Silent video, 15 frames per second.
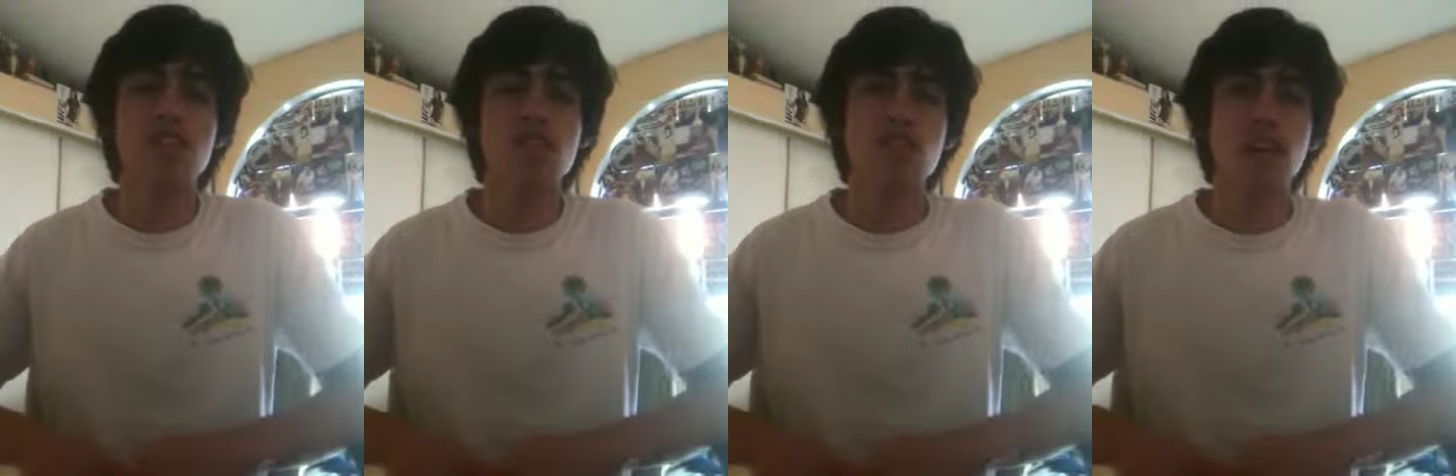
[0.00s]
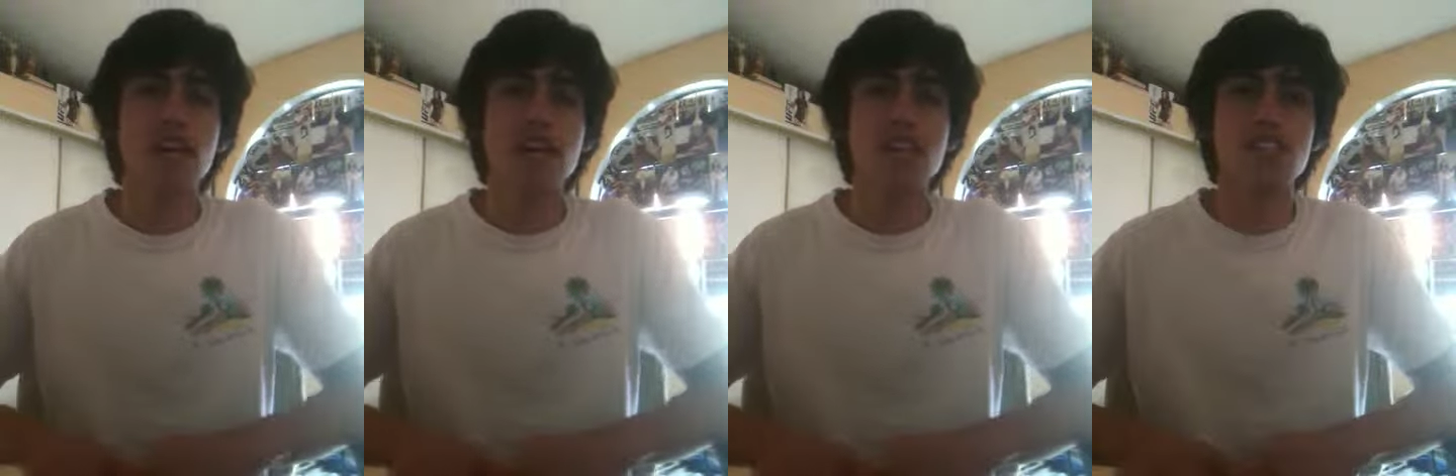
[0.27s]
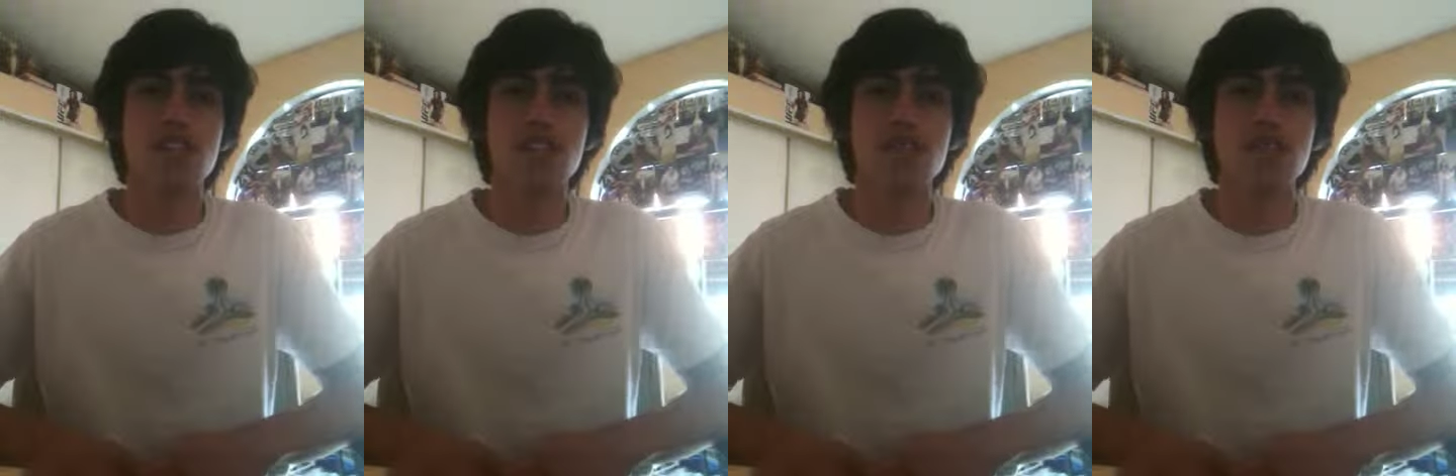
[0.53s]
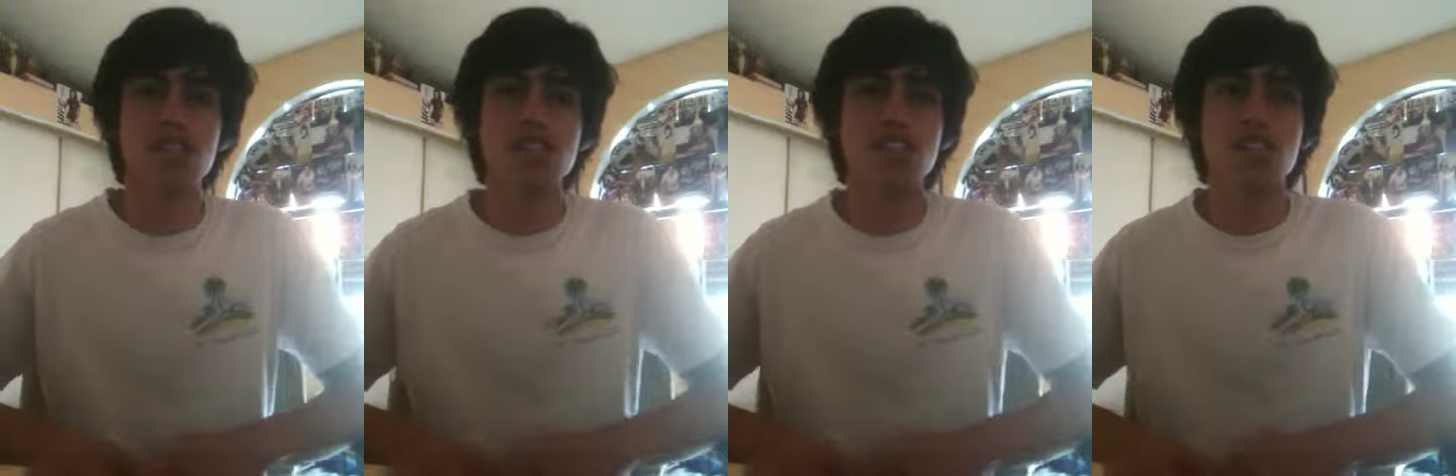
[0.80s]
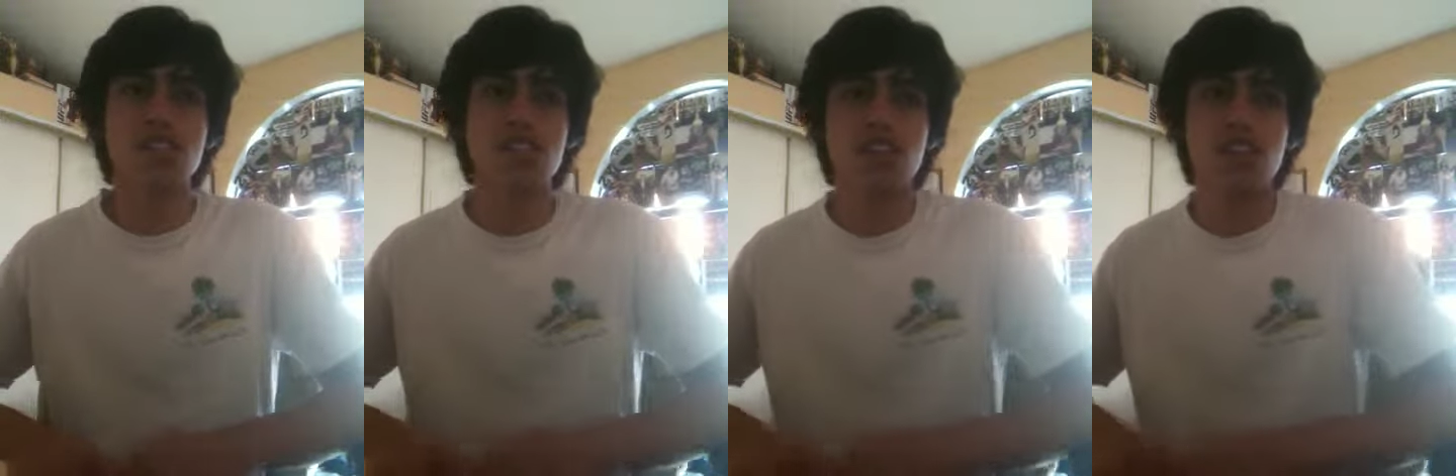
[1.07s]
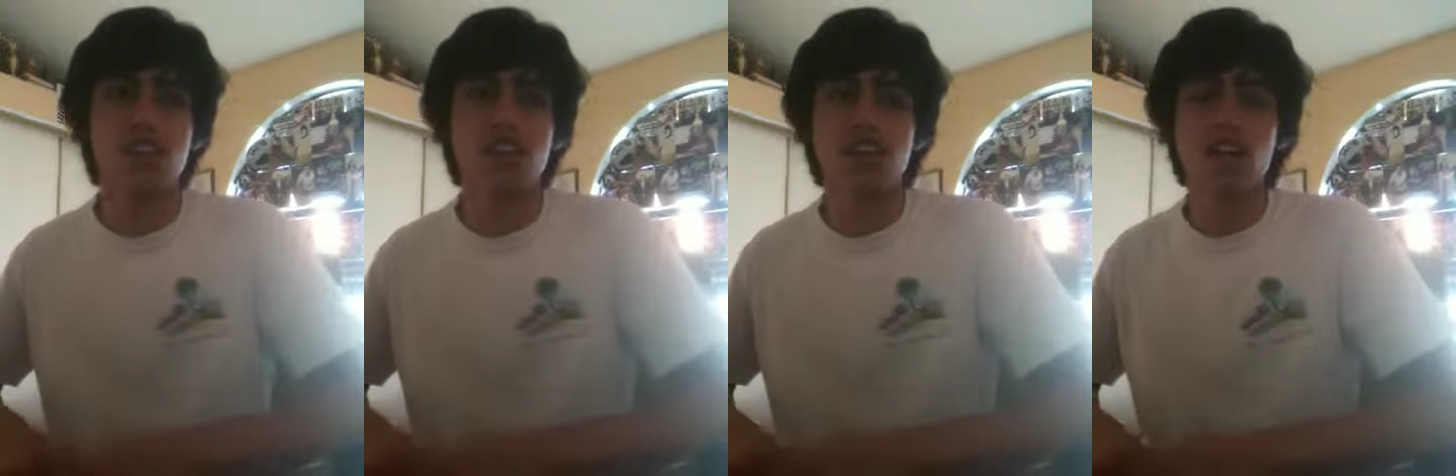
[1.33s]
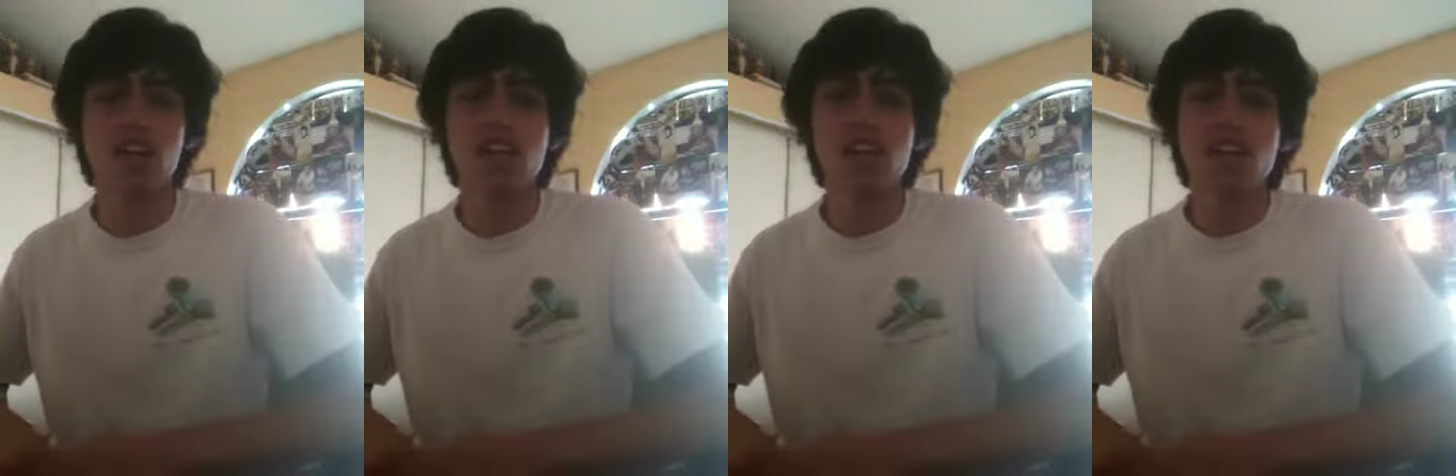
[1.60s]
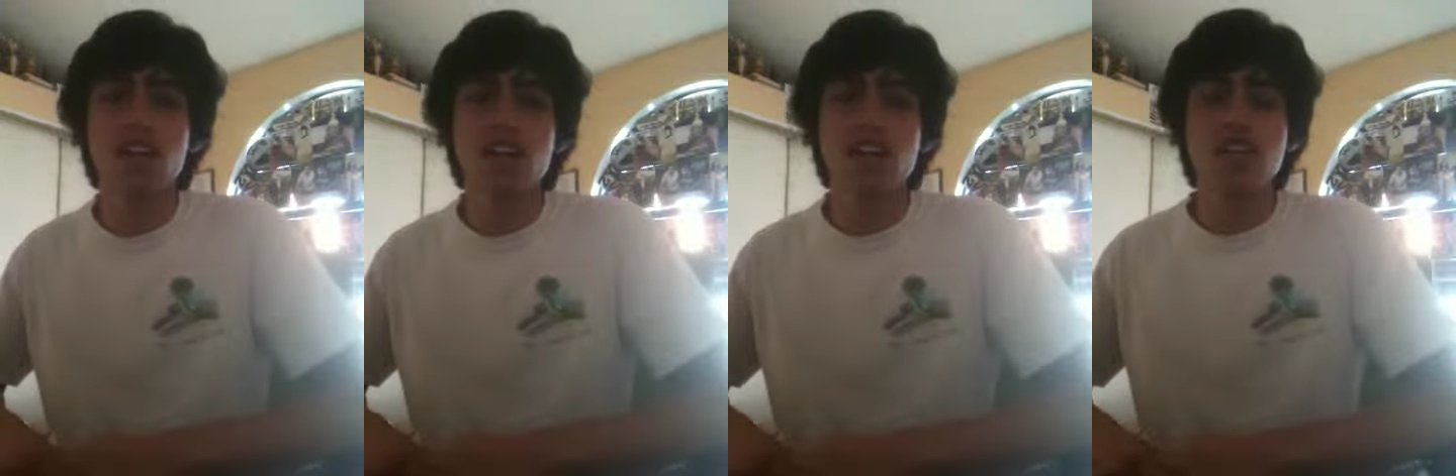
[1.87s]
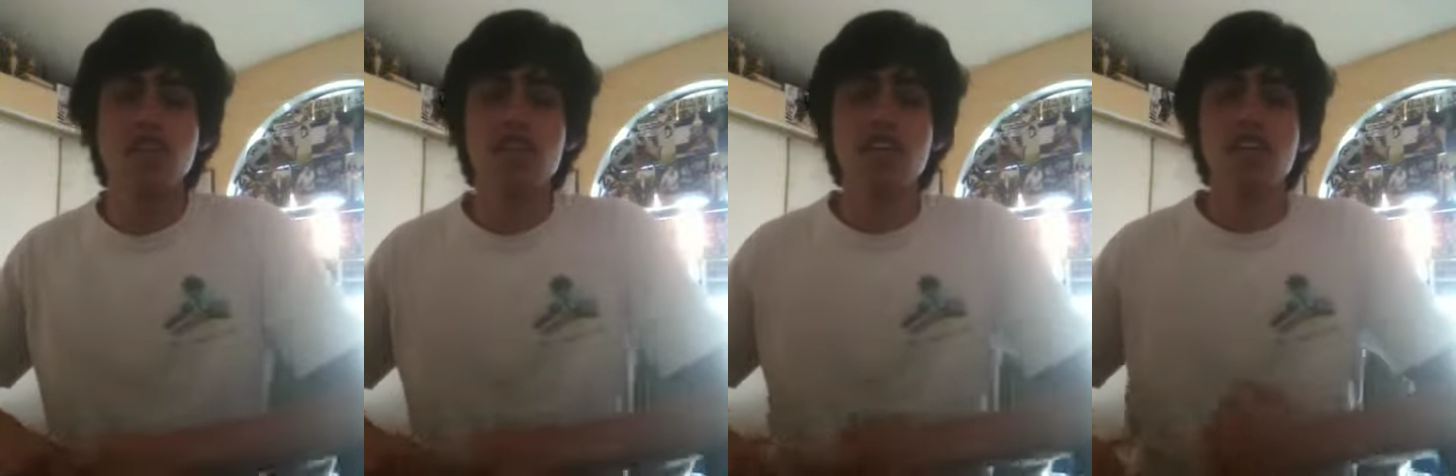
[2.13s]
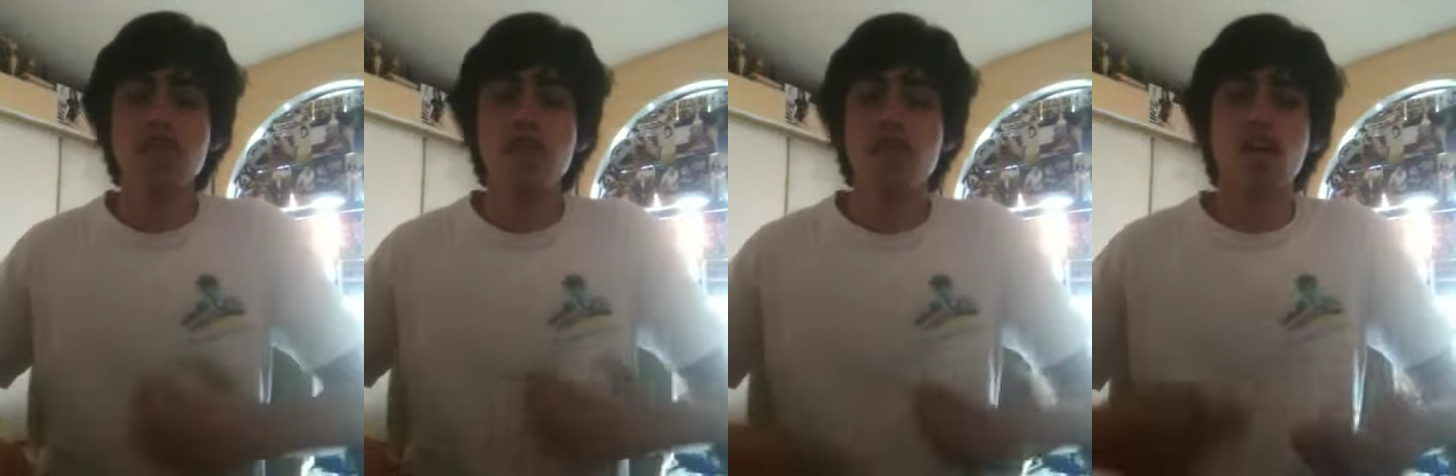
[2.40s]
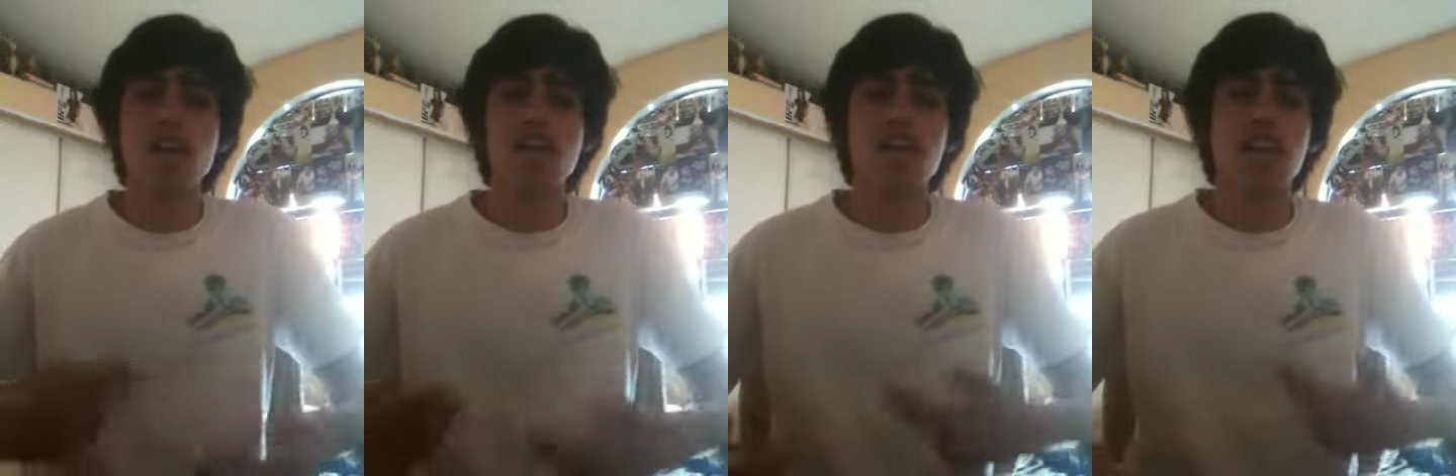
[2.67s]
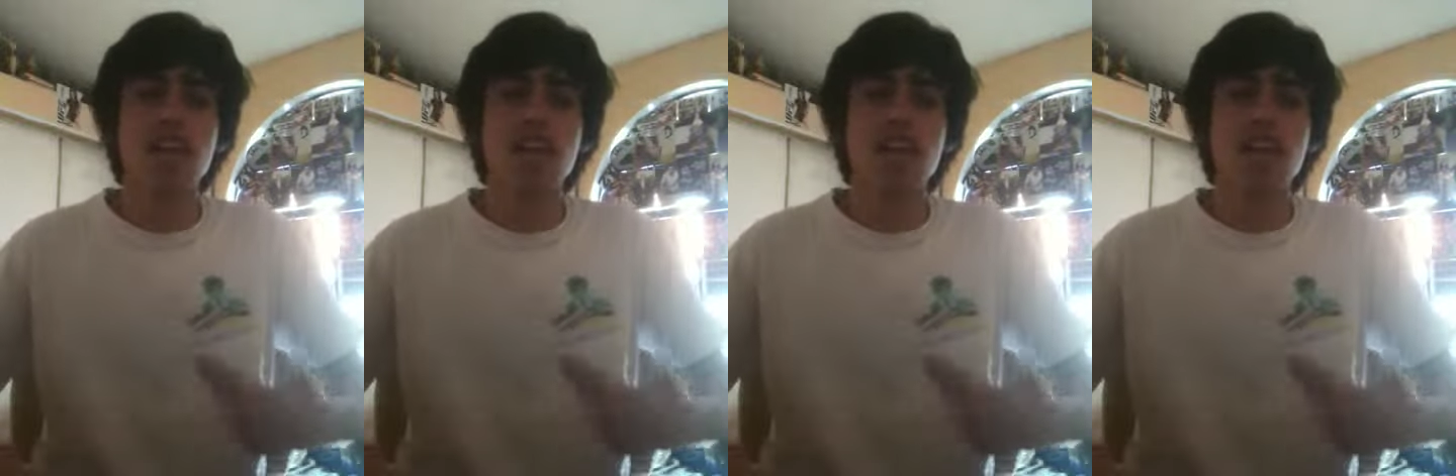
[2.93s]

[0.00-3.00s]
the riots on police and security guards. You see, that's part of the